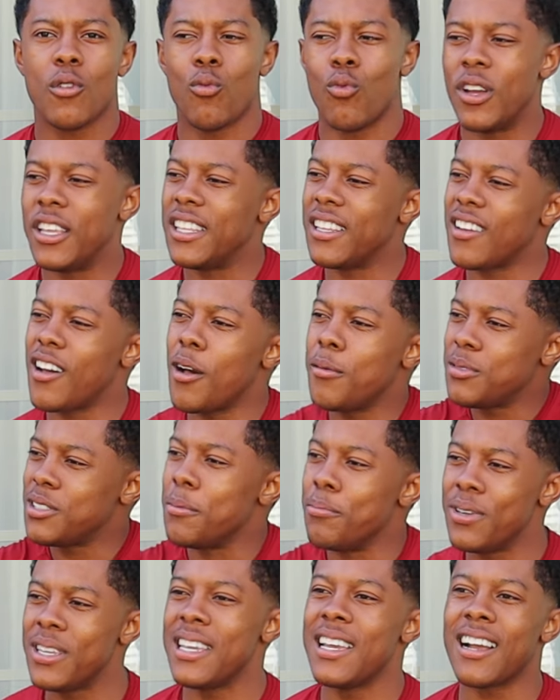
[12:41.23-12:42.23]
When it comes
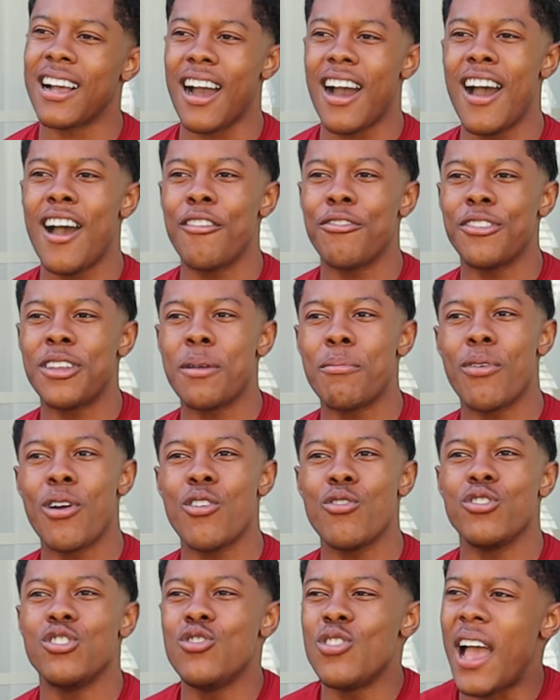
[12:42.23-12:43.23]
to being confident,
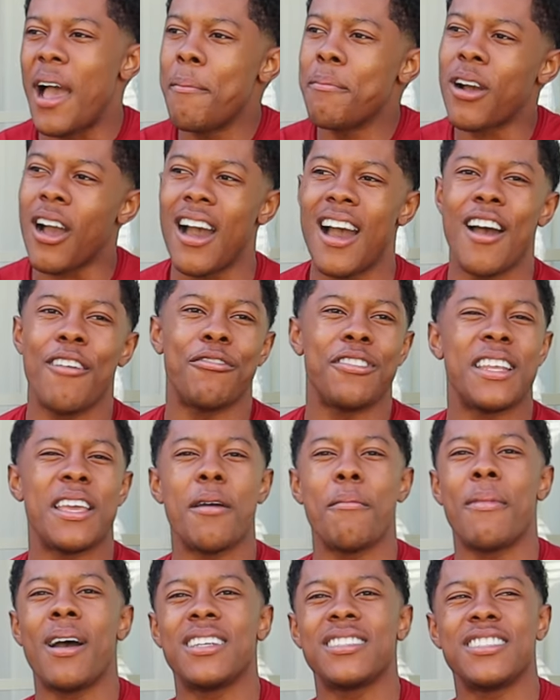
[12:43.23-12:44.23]
bro, you, I'm
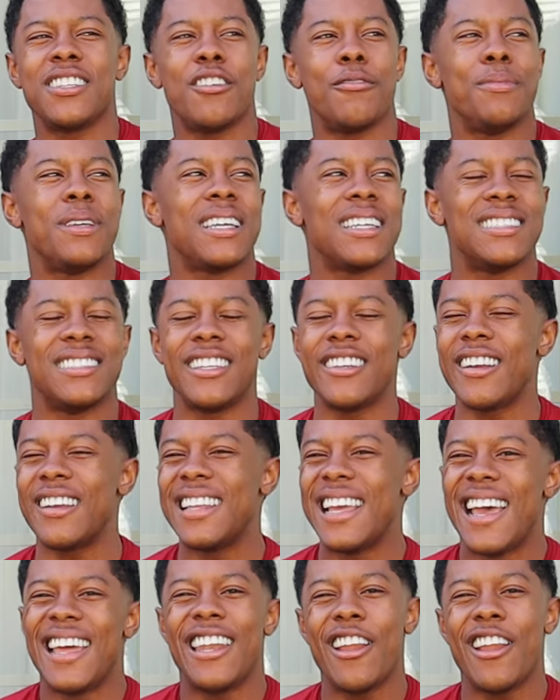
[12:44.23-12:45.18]
confident in myself because there,